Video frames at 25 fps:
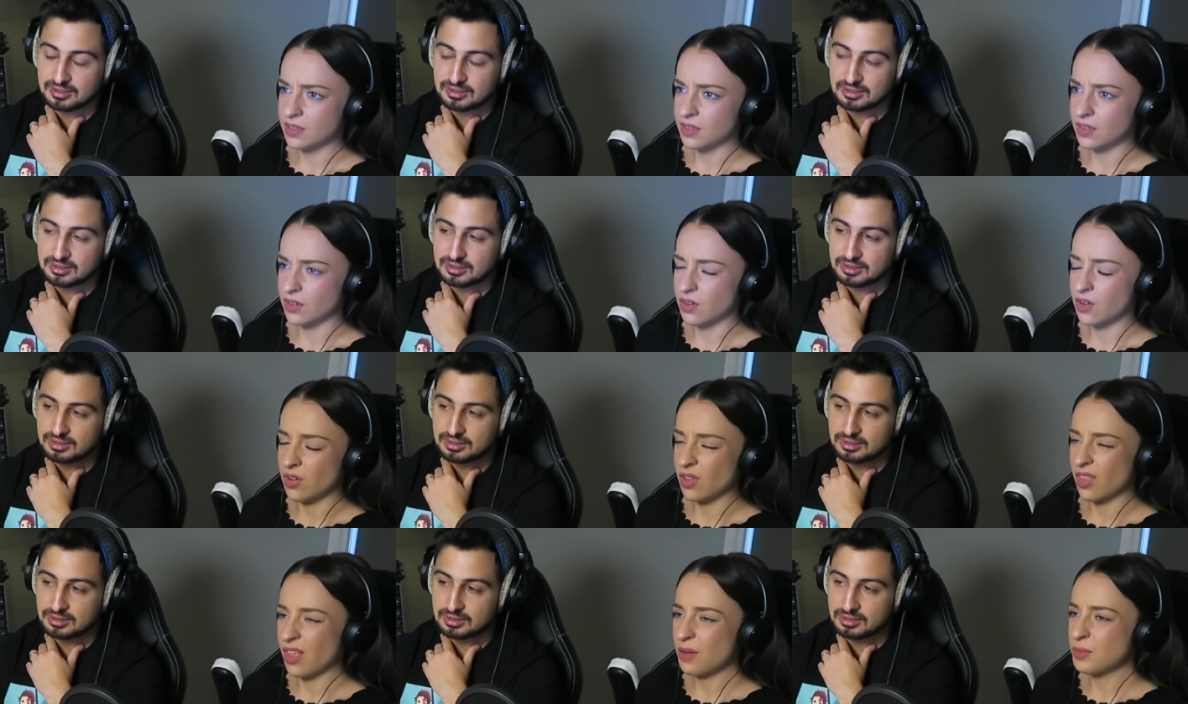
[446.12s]

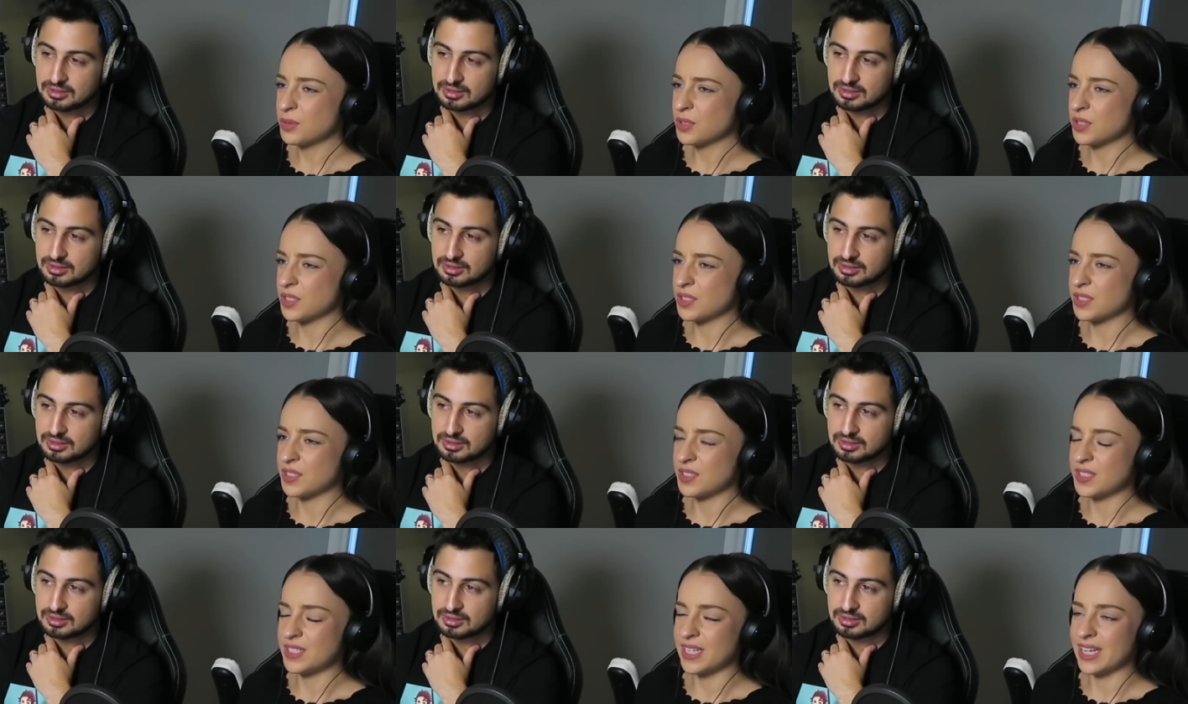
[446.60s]
Speaker 1: Oh, that would
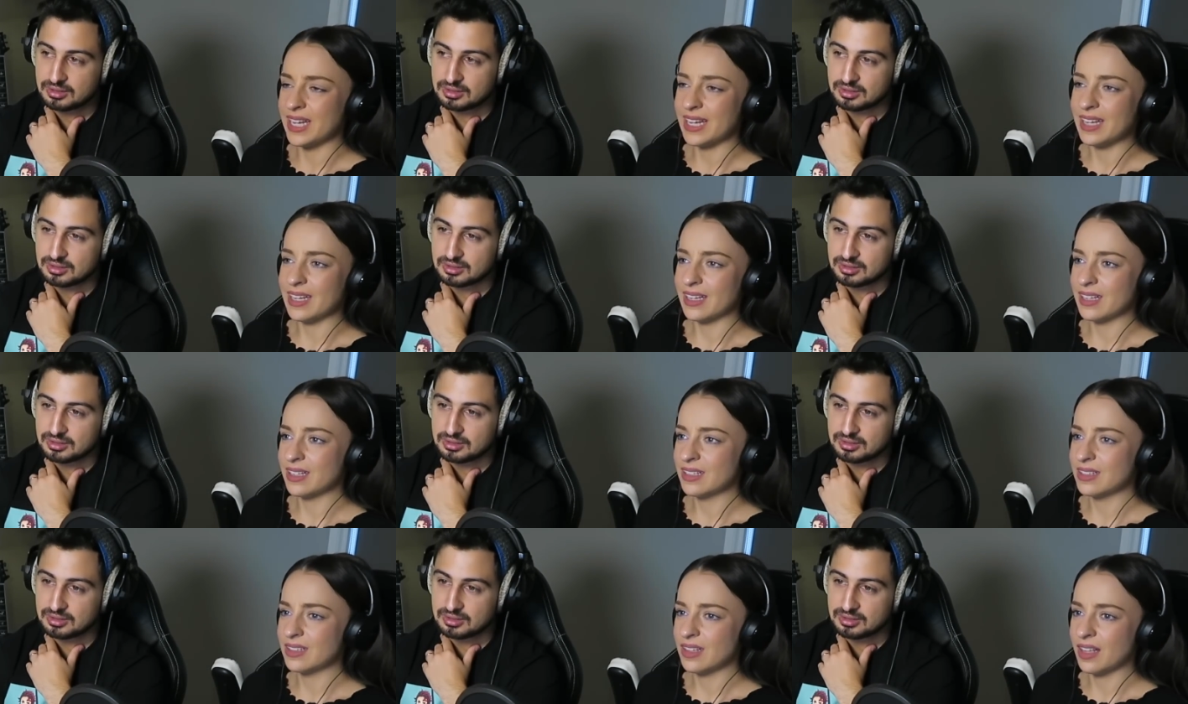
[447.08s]

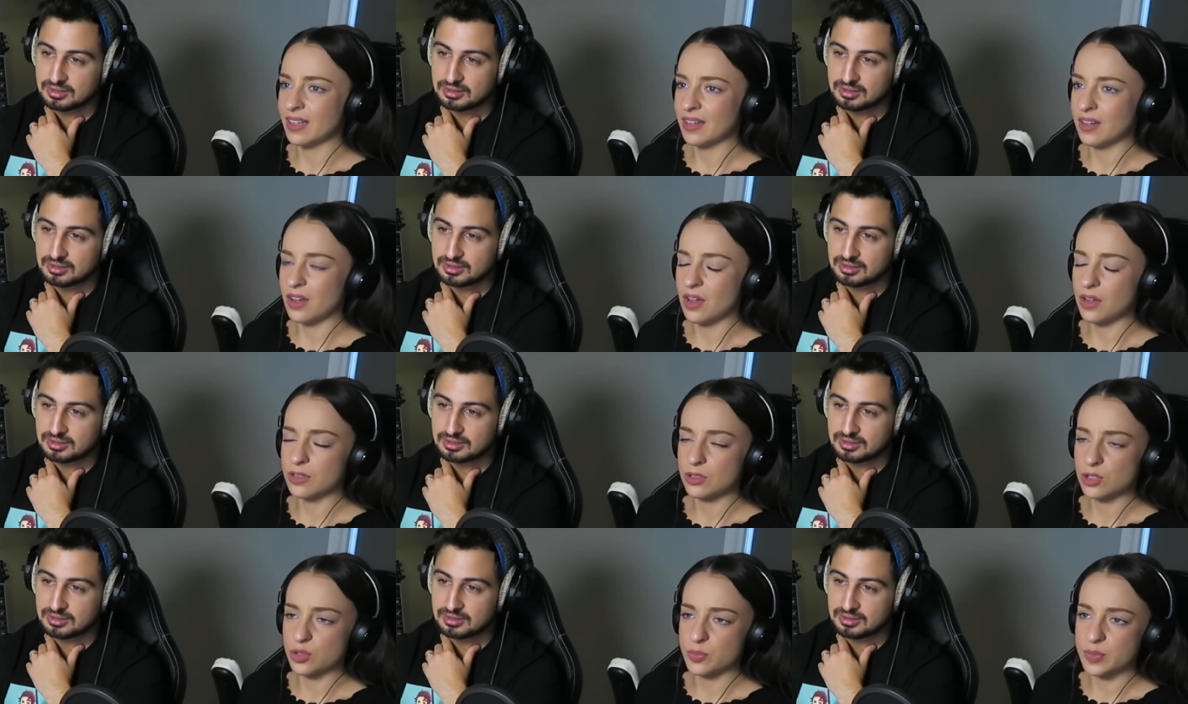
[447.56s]
stink like
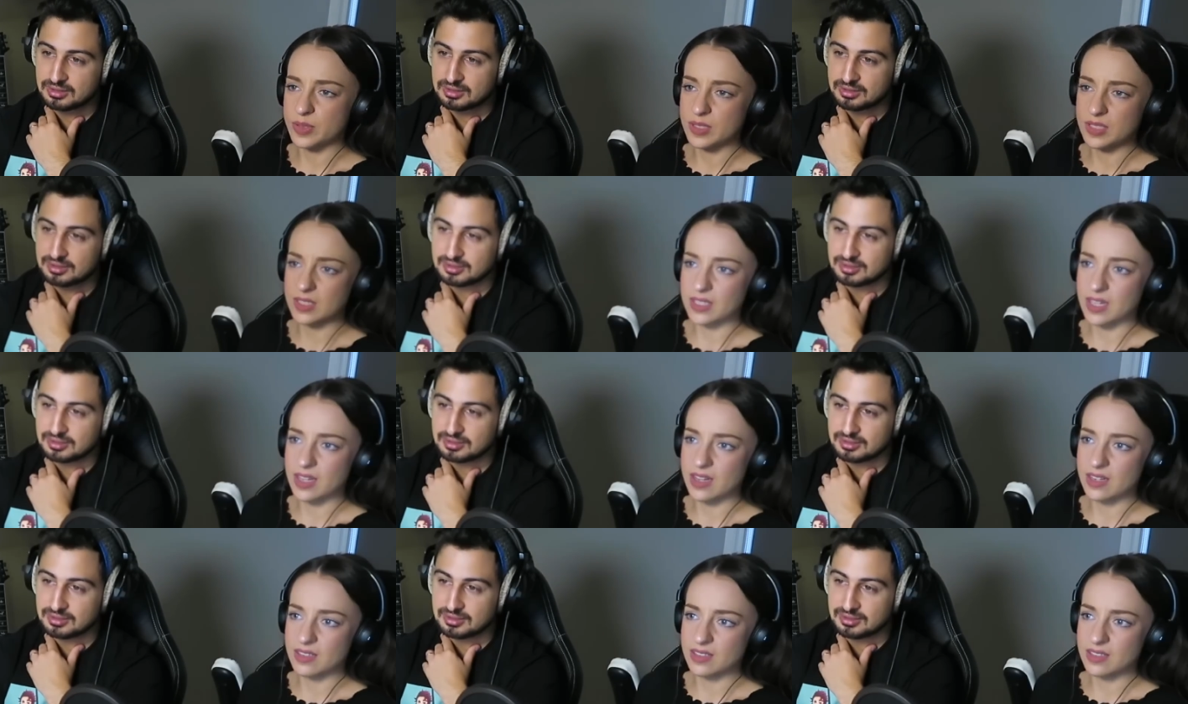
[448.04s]
100%.